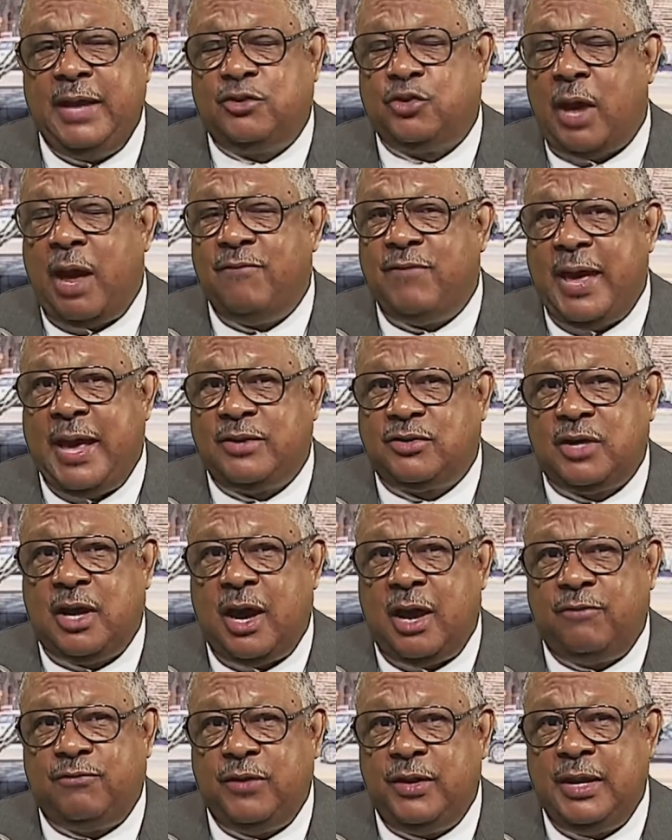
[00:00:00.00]
so I've asked
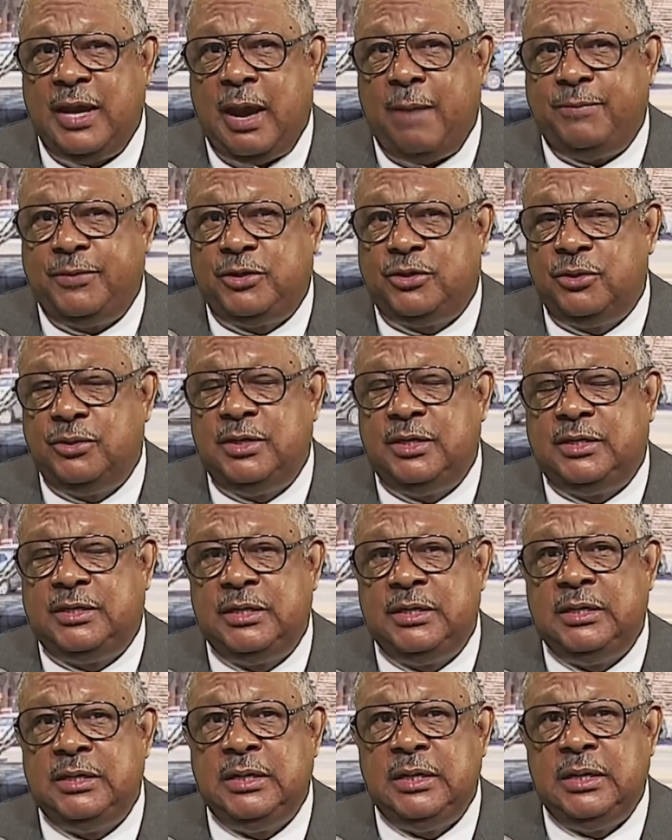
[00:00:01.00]
God for the
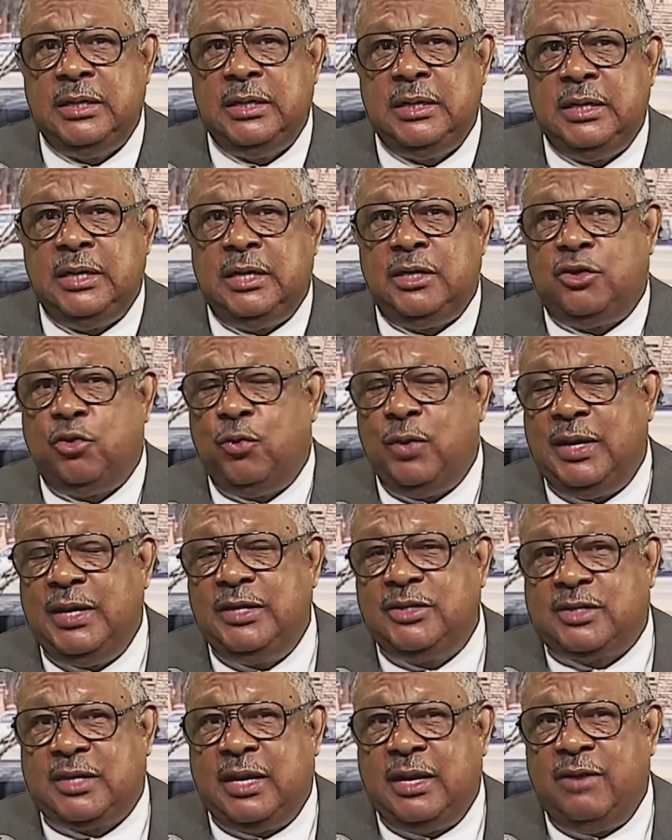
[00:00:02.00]
opportunity to release
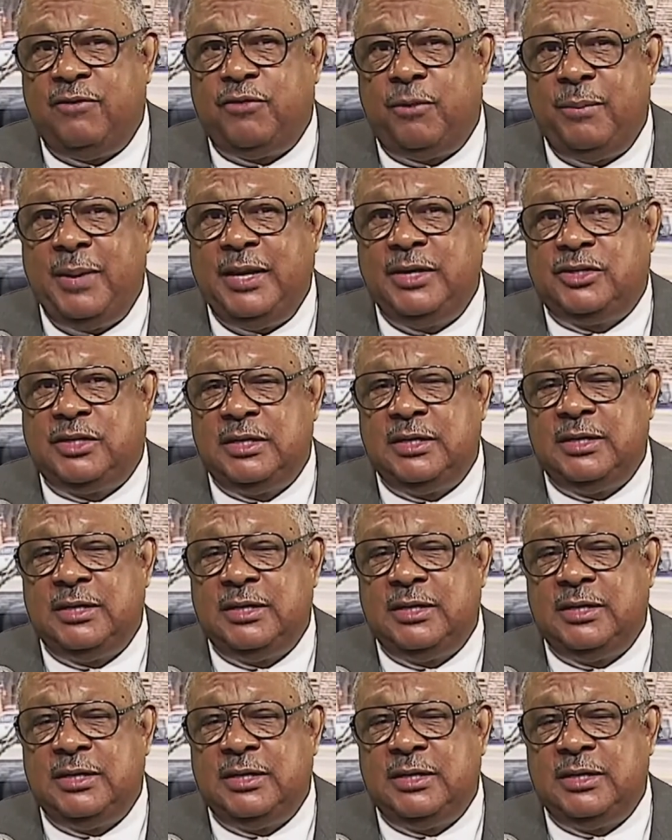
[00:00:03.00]
that information.